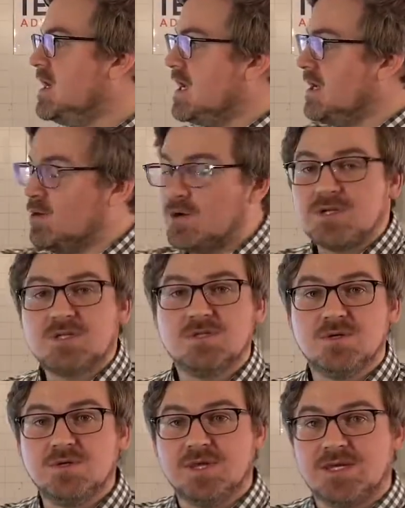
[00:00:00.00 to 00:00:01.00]
In order to
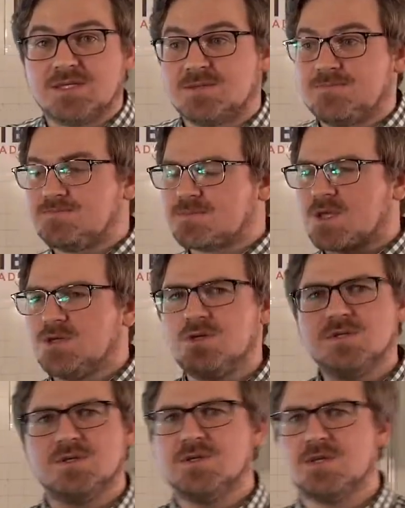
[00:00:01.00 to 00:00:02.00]
do this, you
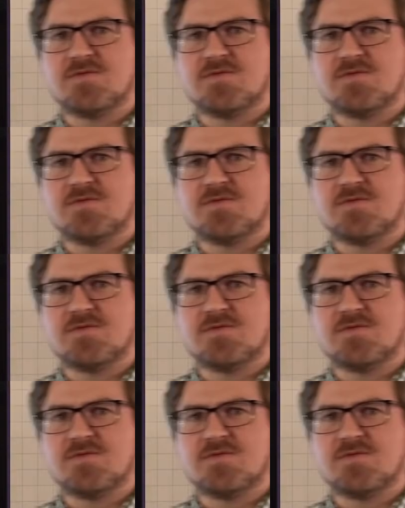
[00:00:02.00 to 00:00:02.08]
can do